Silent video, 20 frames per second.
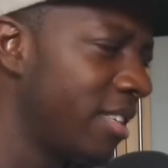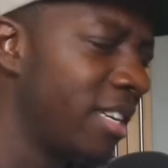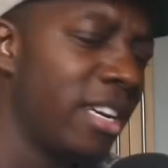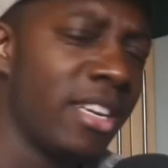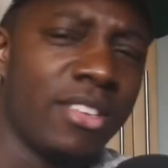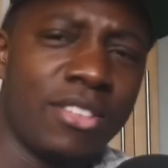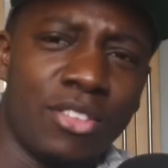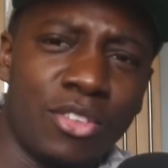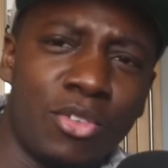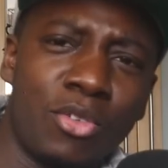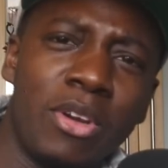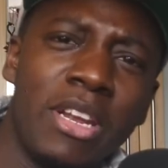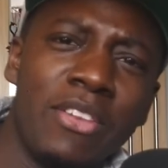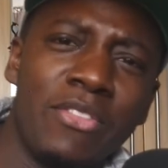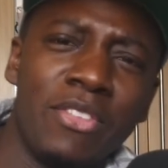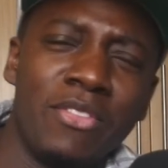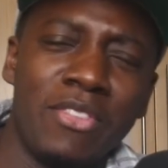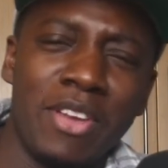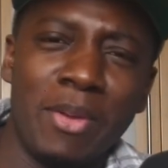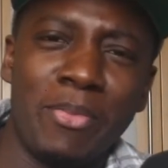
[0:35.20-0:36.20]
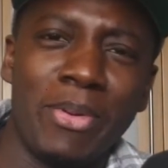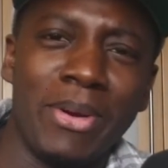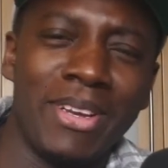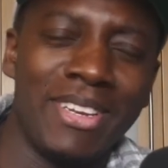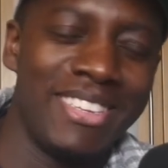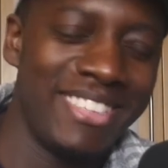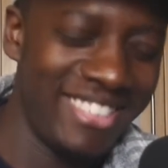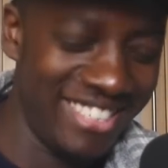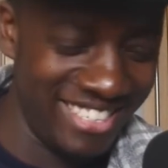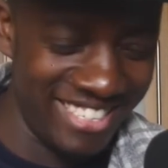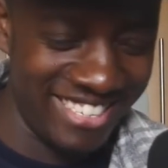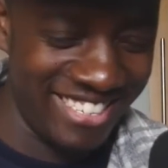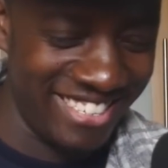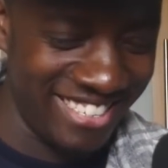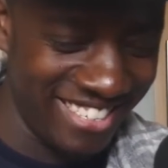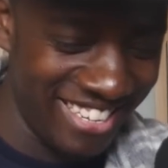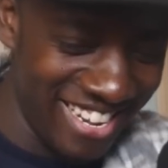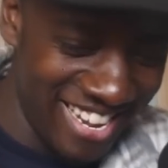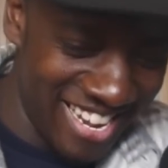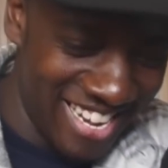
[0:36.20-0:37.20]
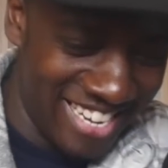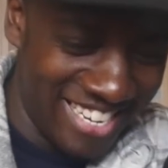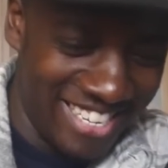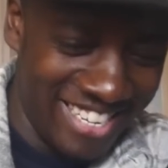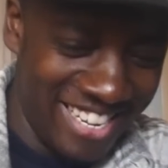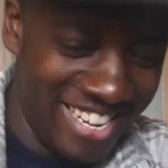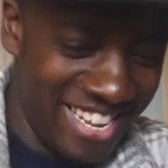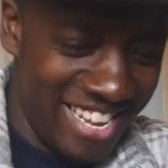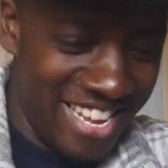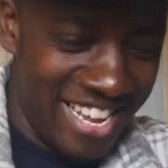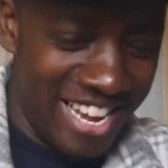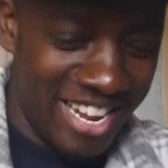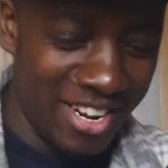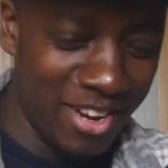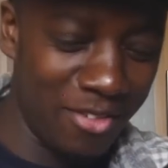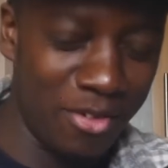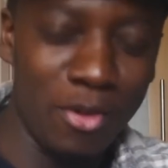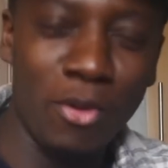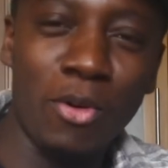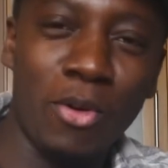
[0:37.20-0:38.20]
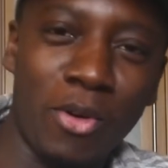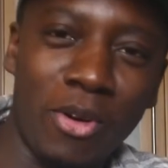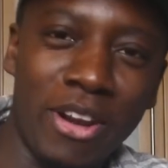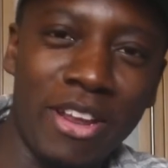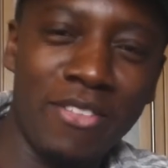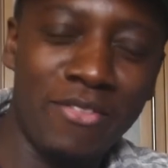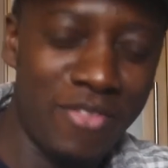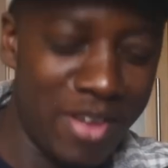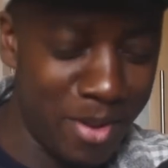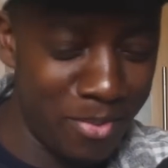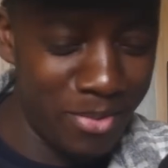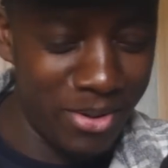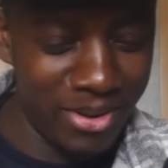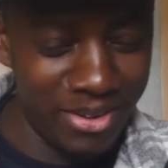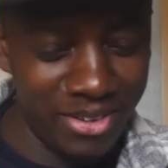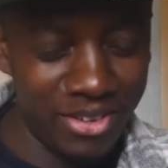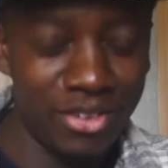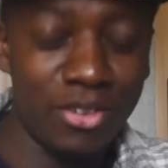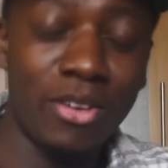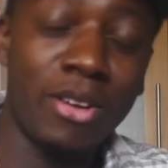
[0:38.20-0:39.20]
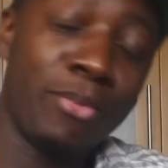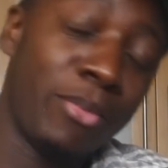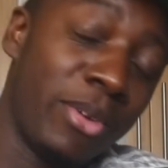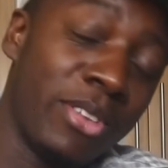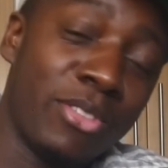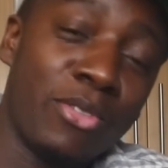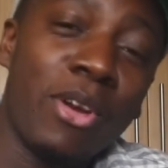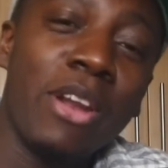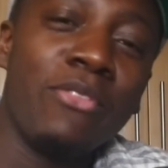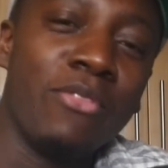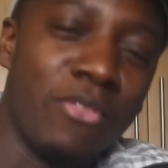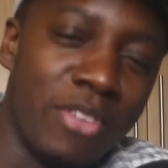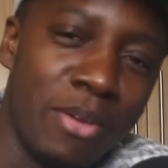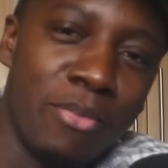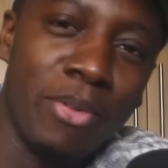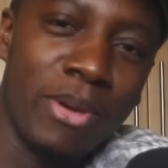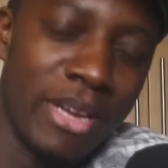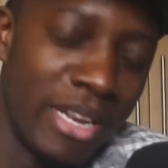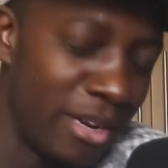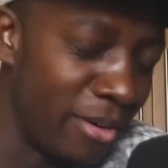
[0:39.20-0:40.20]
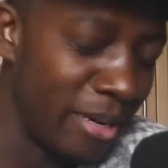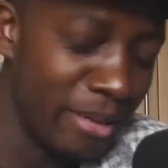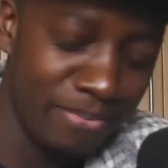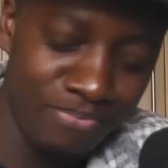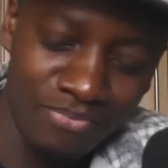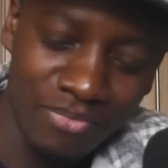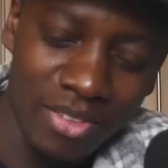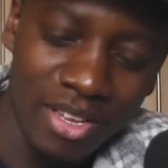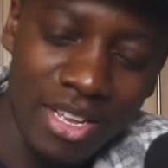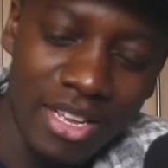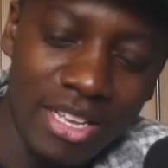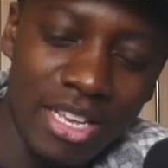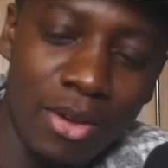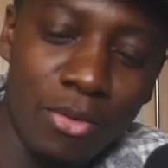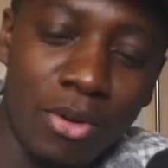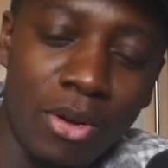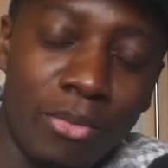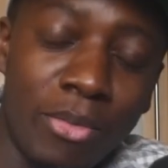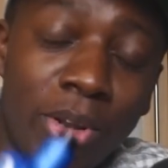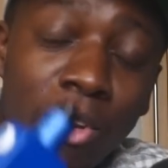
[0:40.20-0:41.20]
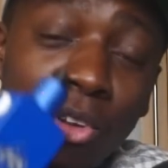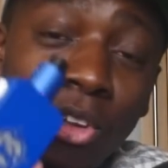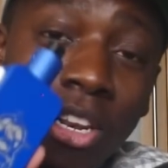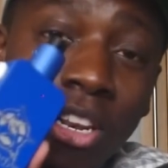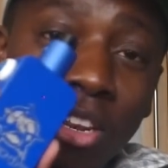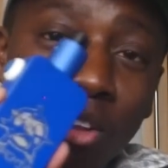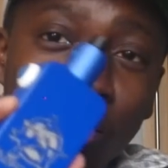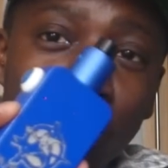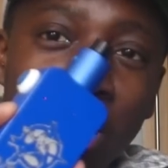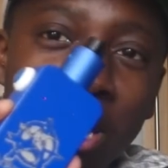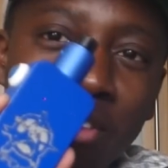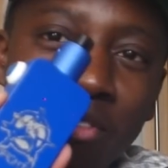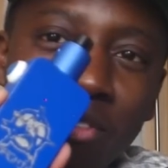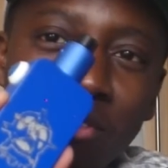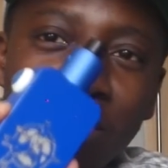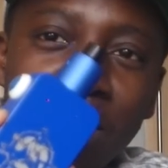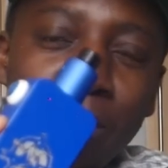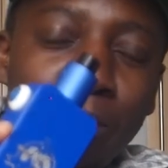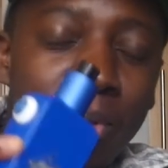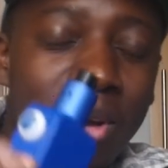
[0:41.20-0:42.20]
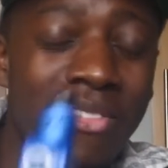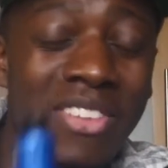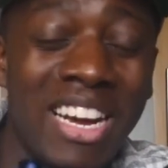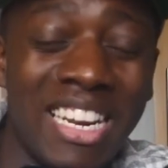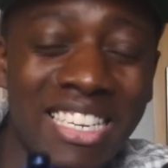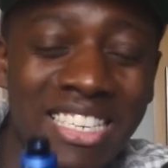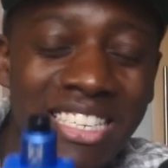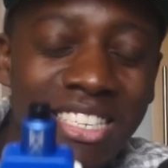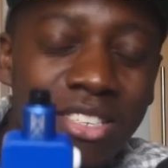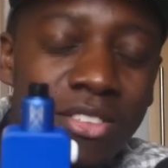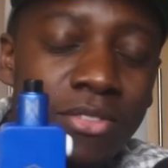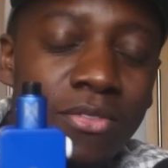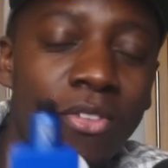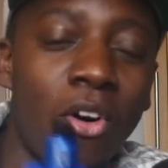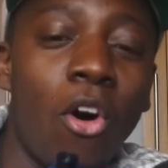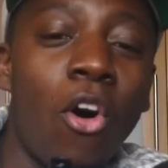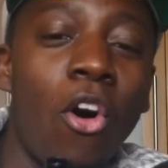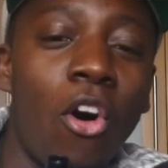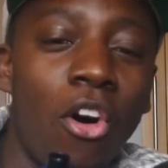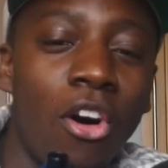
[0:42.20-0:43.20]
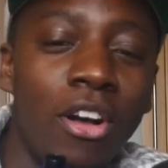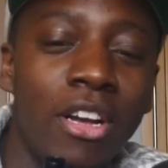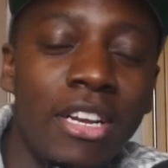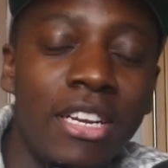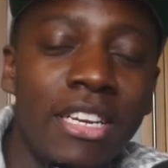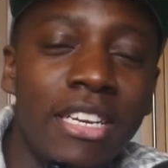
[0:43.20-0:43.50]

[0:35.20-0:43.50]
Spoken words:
Yes, CRAVING Vapor. I don't know if it was Crave Vapor, but it's CRAVING Vapor. Anyway, yeah, we're going to be looking at the CRAVING Vapor. I've had this for